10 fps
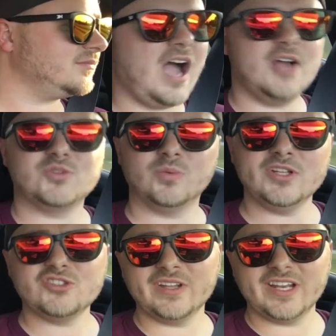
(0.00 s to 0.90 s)
I was
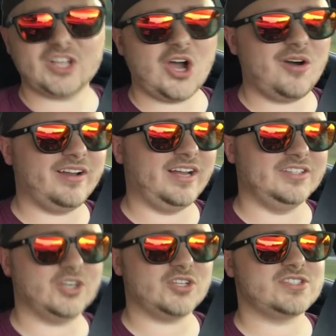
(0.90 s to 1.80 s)
originally going to call it
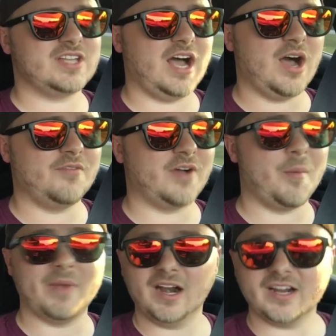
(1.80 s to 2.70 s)
Darts of
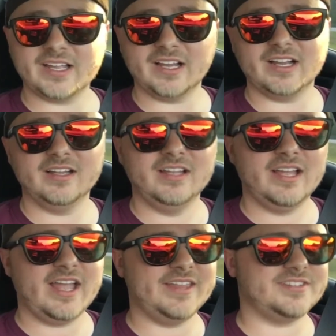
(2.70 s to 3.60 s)
America
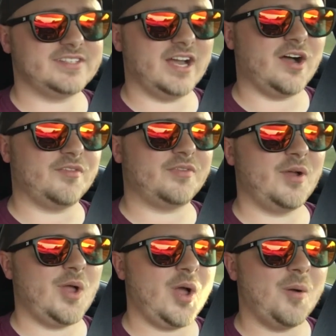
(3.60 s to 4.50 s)
and stuff,
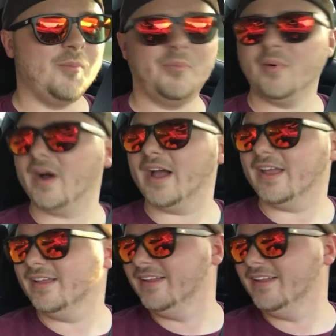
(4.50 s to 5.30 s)
but